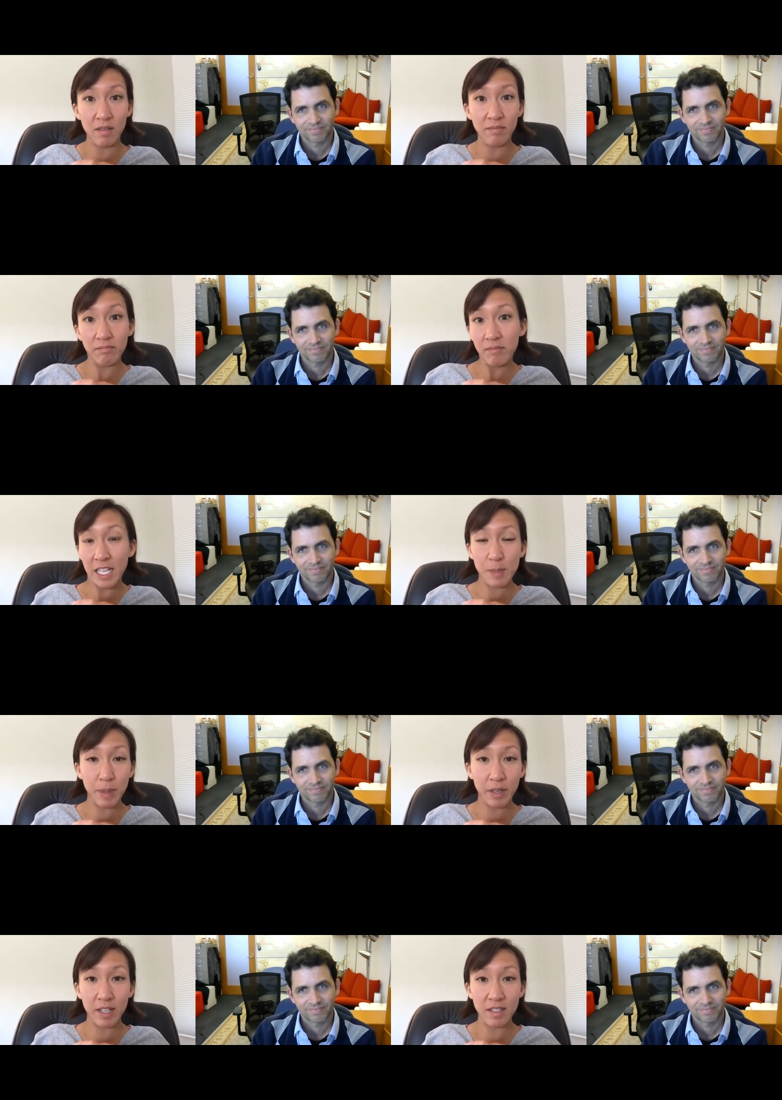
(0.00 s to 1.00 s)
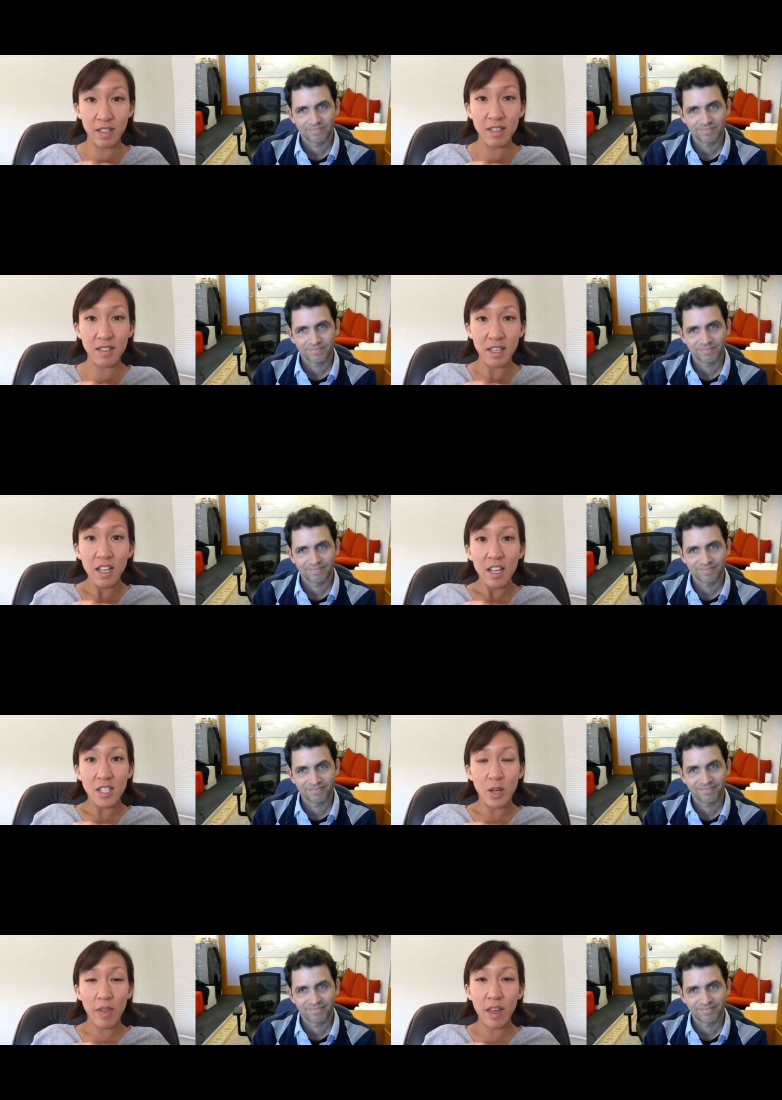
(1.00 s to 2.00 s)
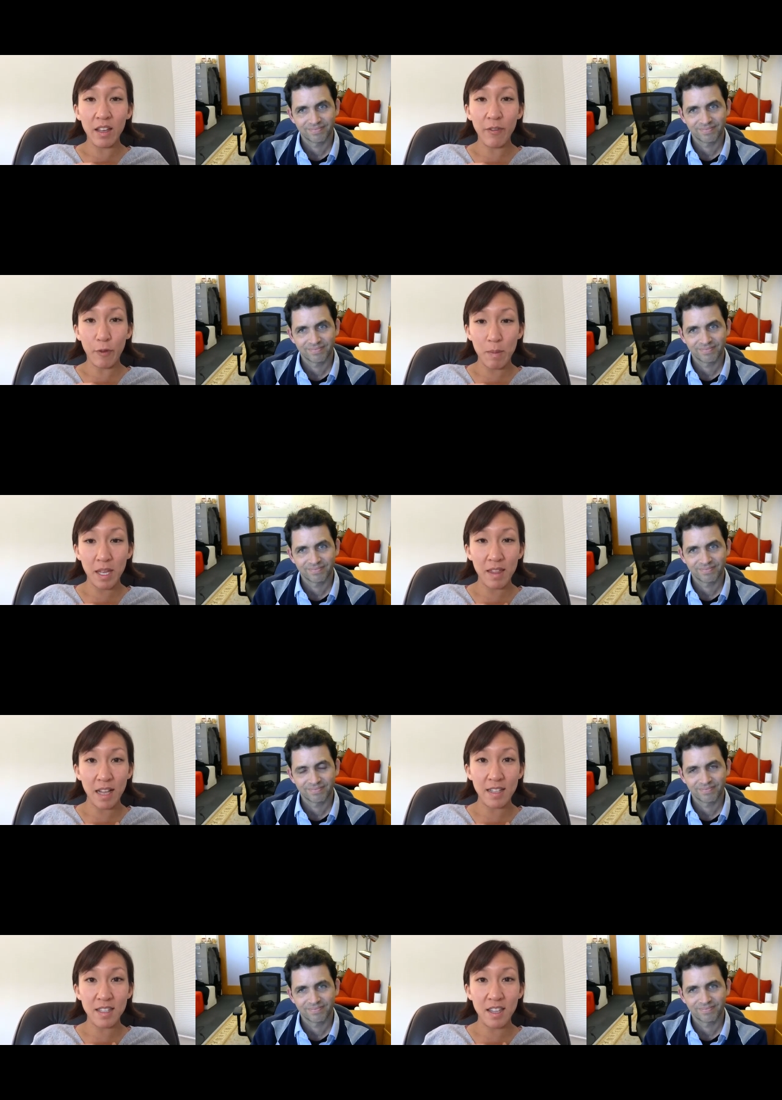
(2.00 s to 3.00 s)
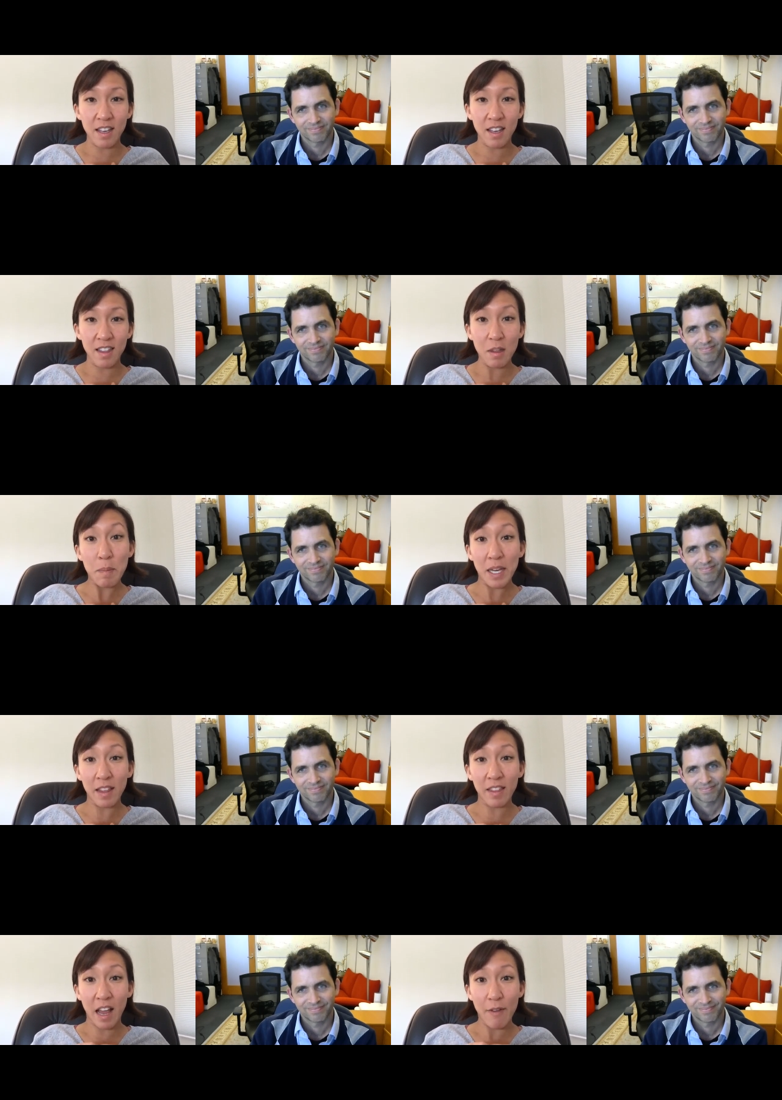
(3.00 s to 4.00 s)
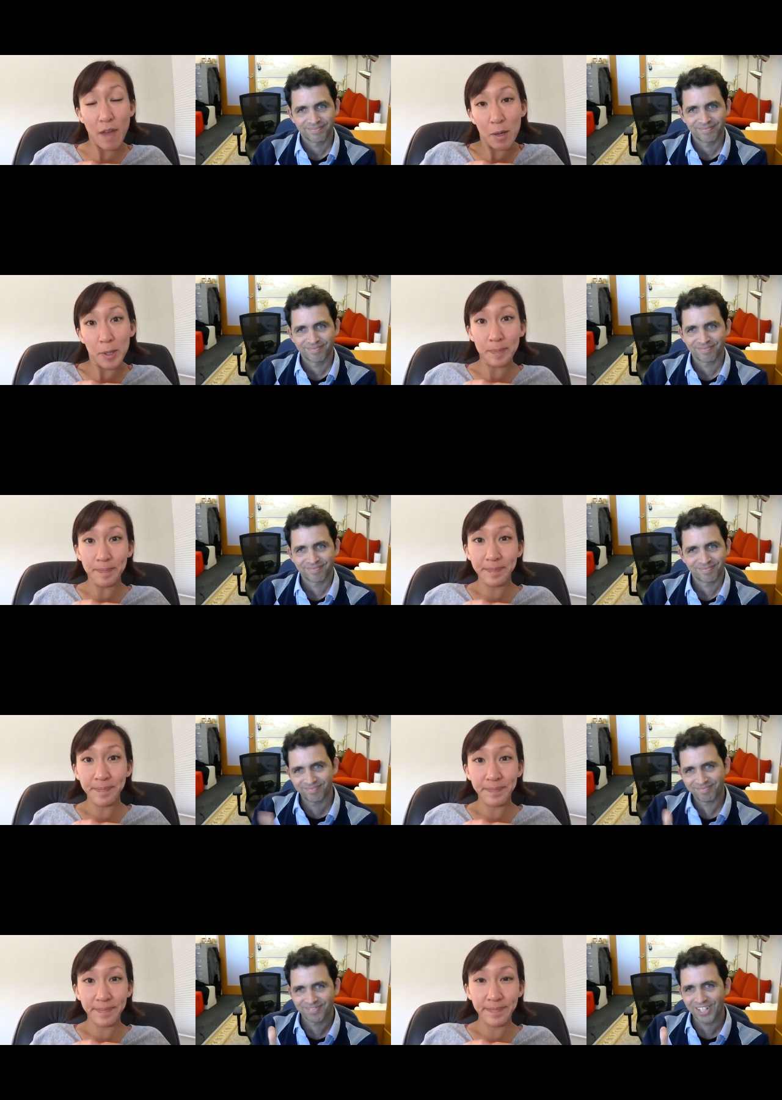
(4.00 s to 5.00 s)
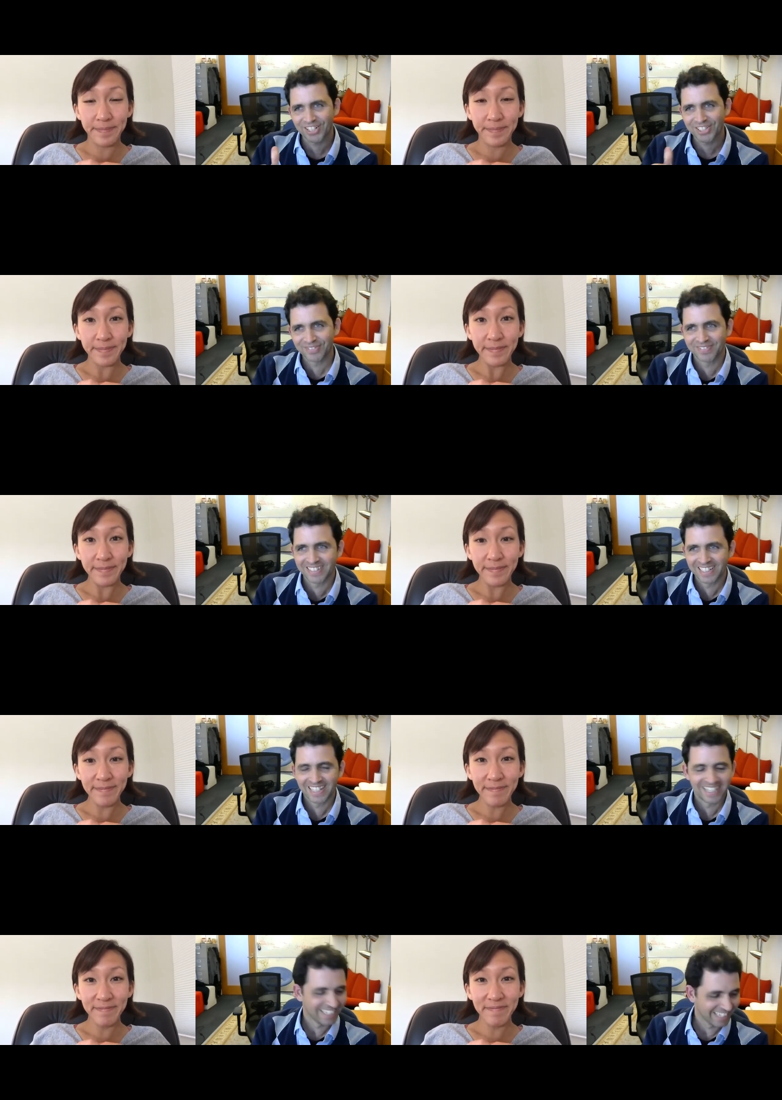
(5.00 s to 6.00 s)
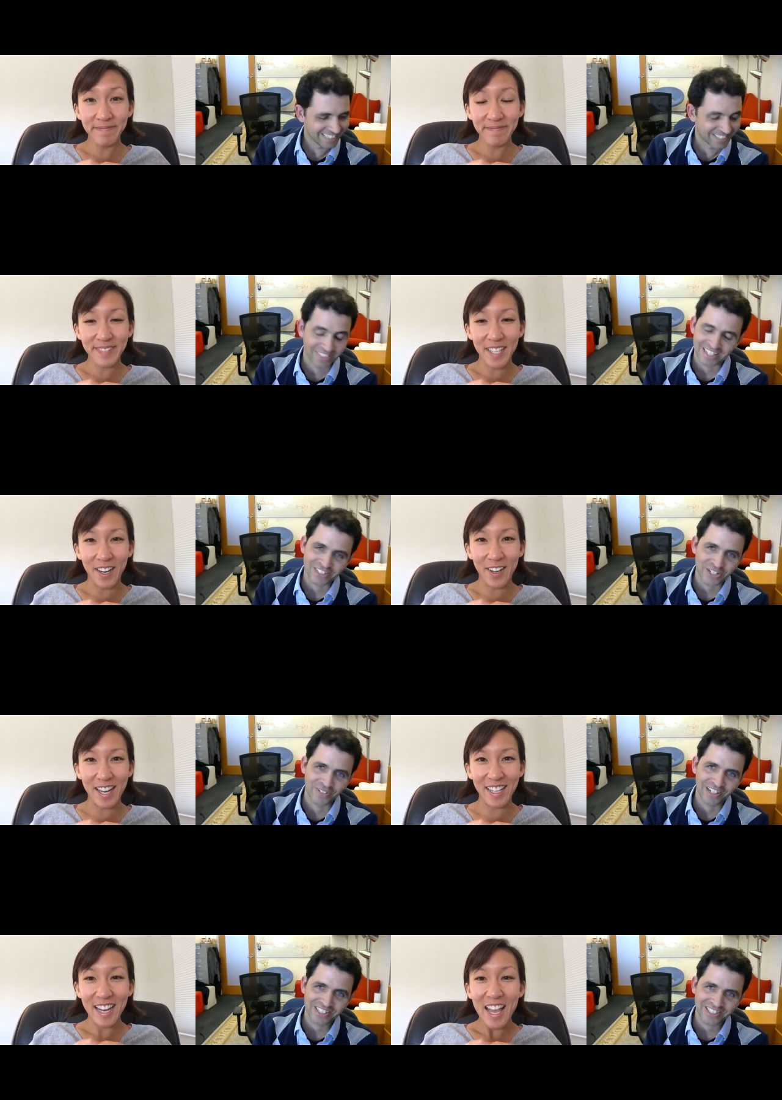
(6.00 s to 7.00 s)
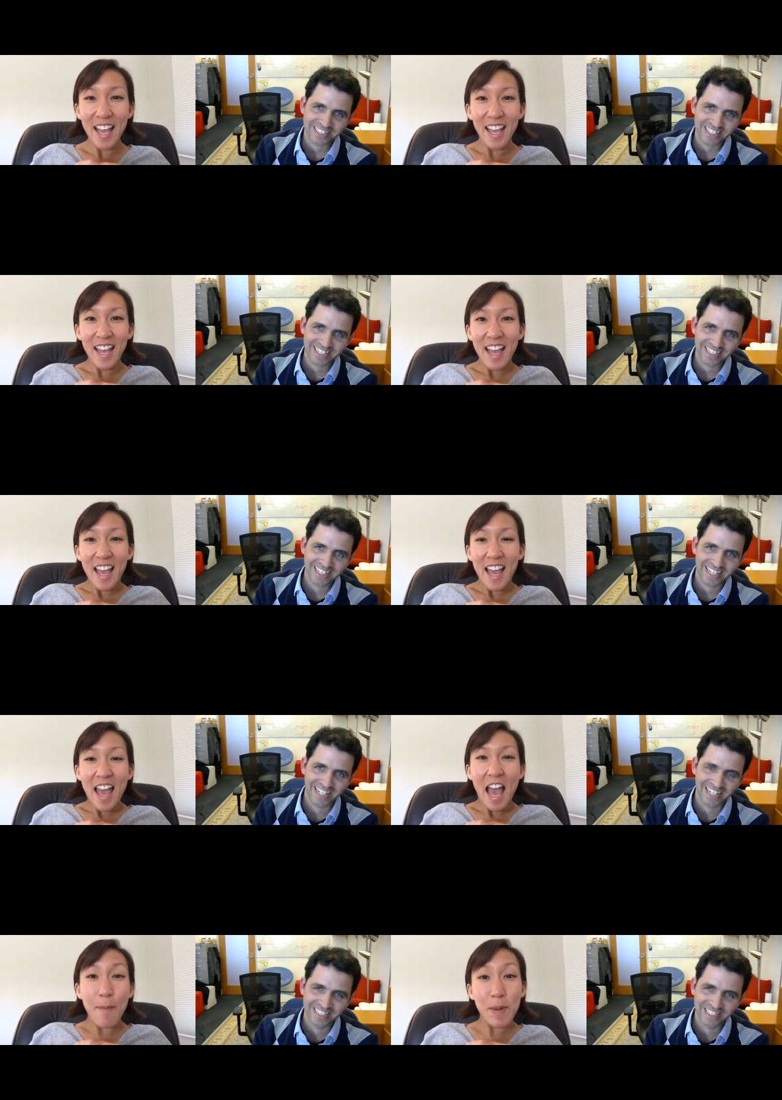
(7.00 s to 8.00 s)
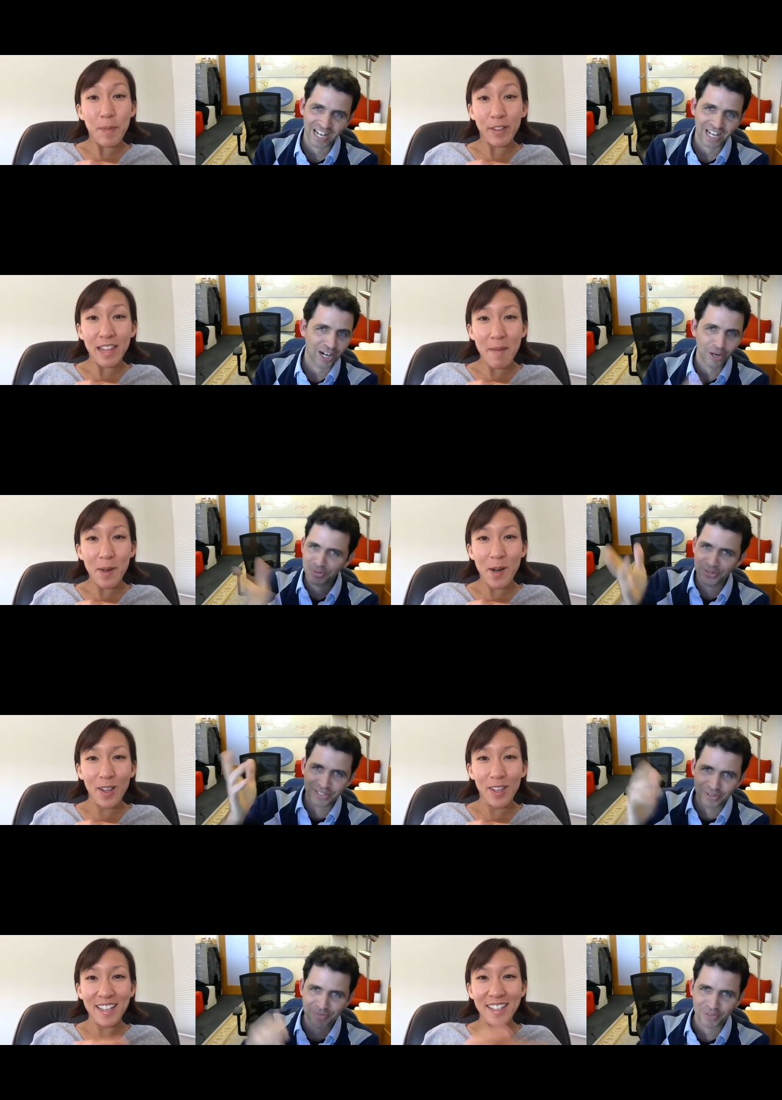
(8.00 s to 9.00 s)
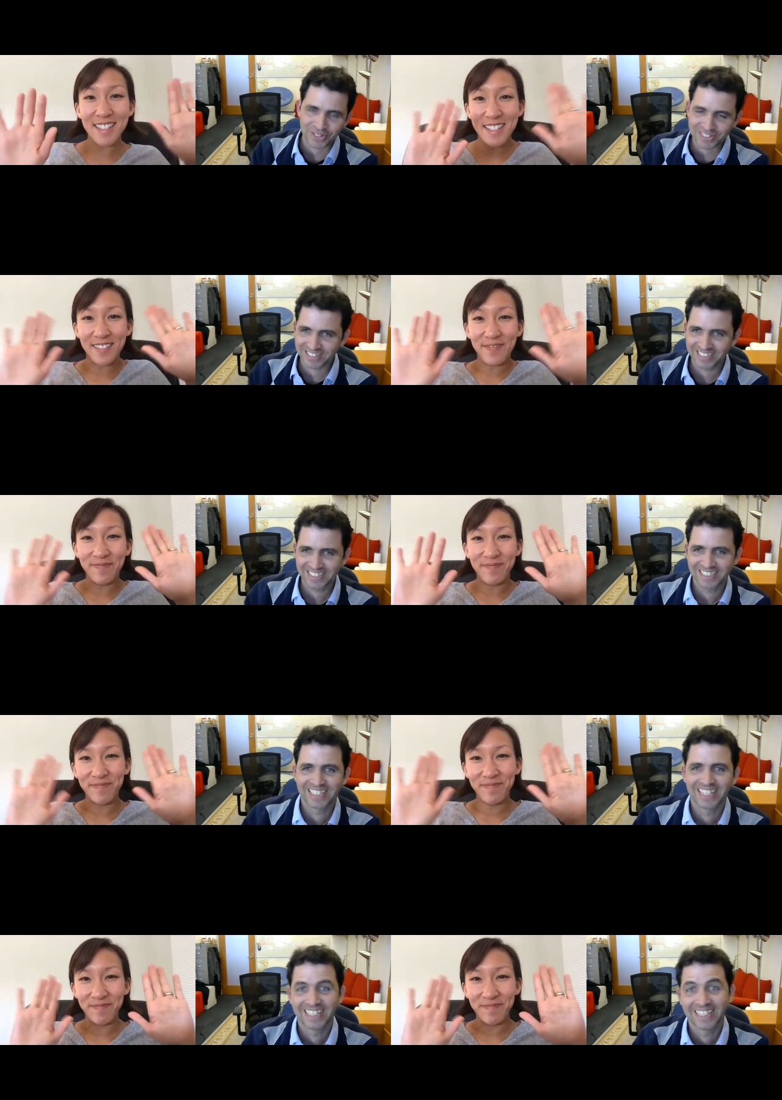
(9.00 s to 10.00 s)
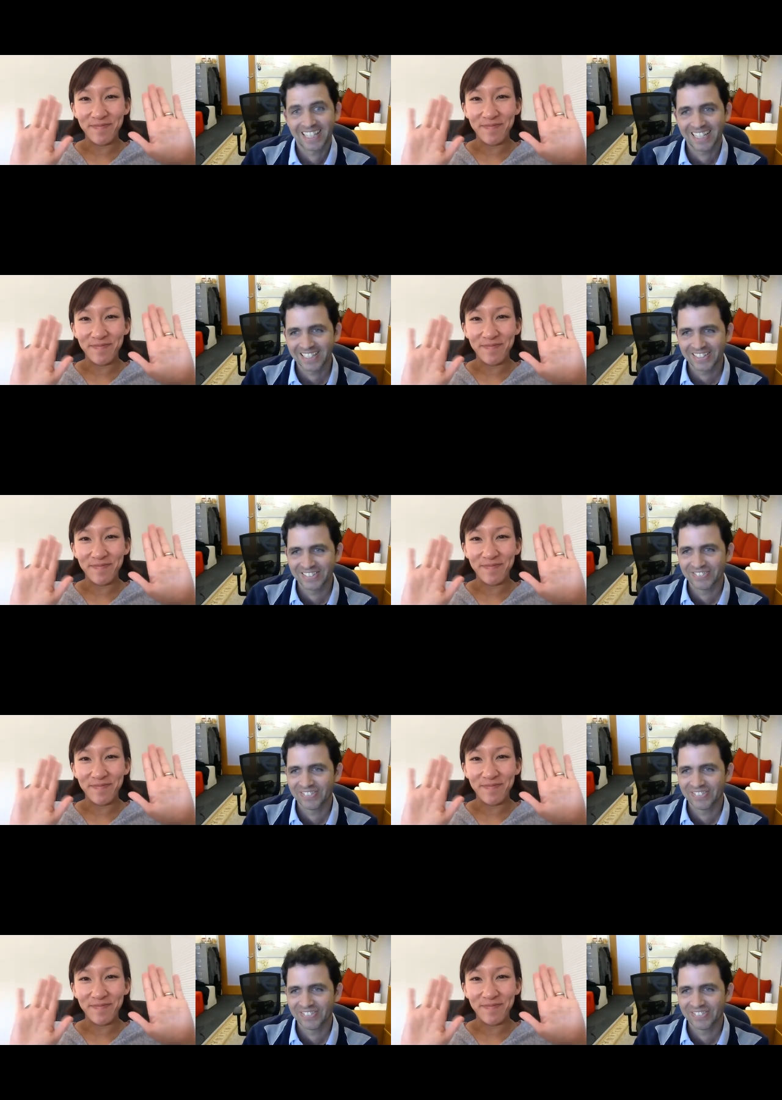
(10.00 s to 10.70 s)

Speaker 1: experiences. So I think for me, that's the the meaning that I found.
Speaker 2: Awesome. So thanks so much. Happy and, birthday, Manolas! Manolis. Person. Thank you.